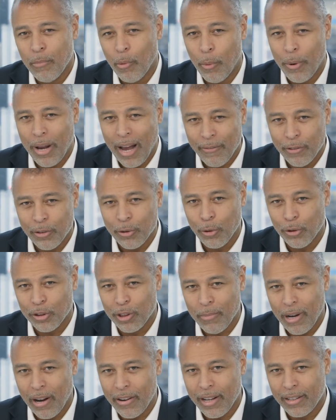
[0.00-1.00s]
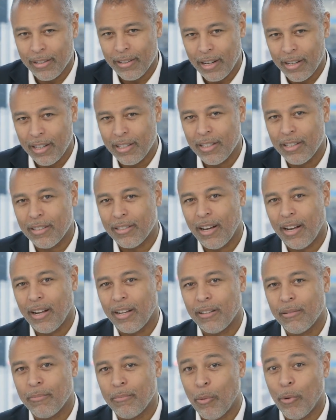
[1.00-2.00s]
But what we haven't talked about yet in any
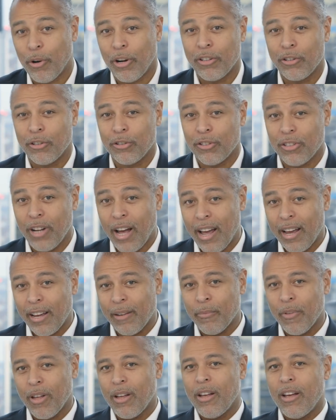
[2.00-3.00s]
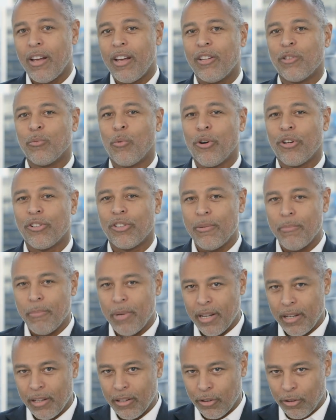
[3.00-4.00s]
detail, but we're going to today, is what does it
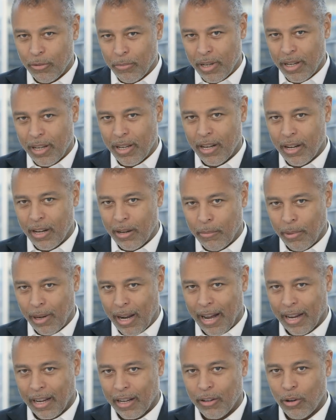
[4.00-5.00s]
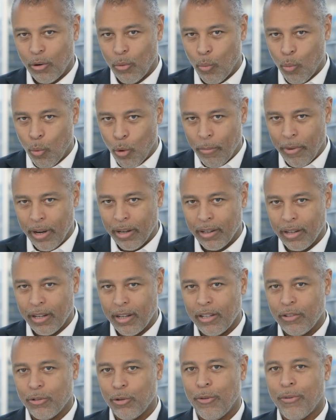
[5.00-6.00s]
mean to be a black
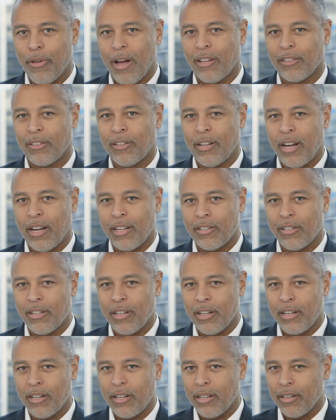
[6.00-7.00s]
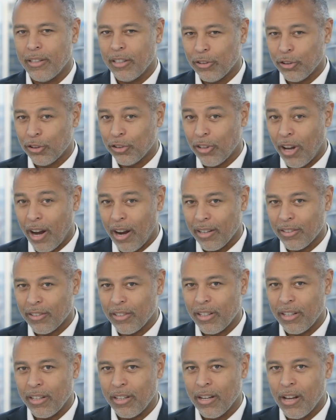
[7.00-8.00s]
woman? In 2018, in this
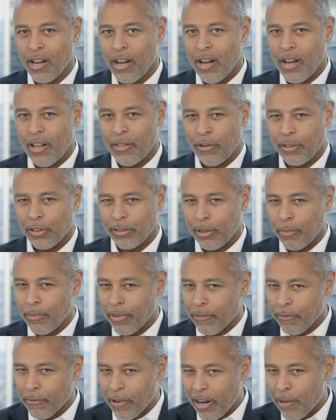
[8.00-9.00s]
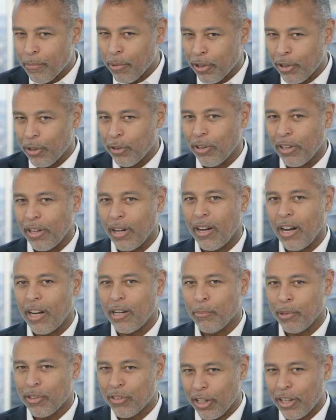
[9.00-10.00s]
society, there is something very peculiar
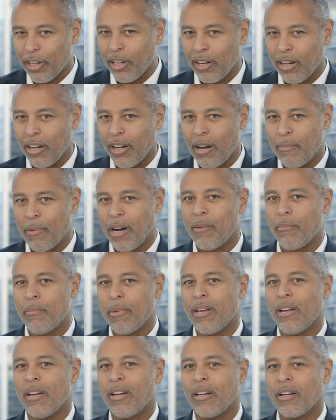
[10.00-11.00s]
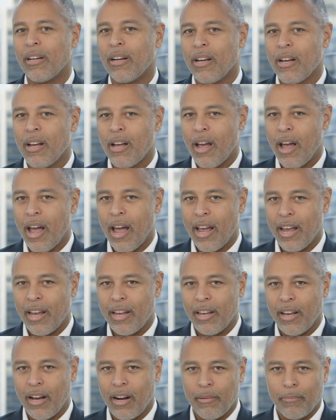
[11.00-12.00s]
and particular about being
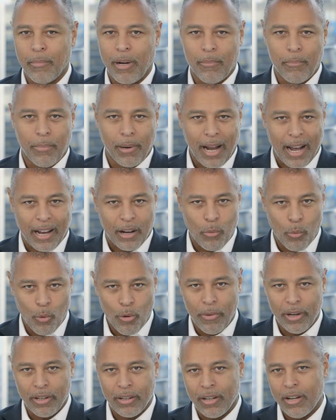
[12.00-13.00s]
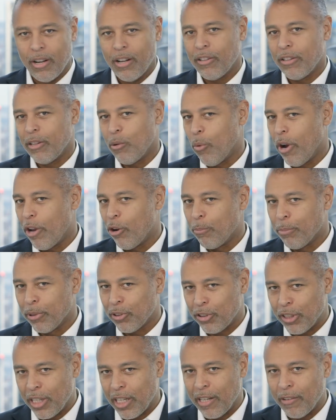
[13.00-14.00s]
a black woman. The way you're
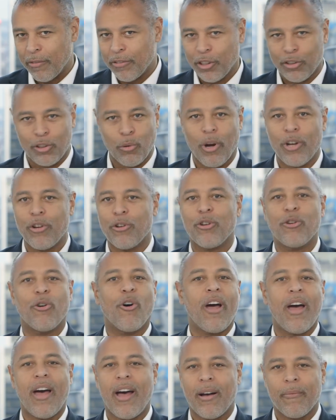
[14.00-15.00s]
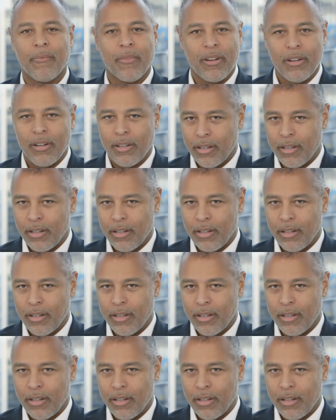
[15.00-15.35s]
perceived, just the way you do your hair.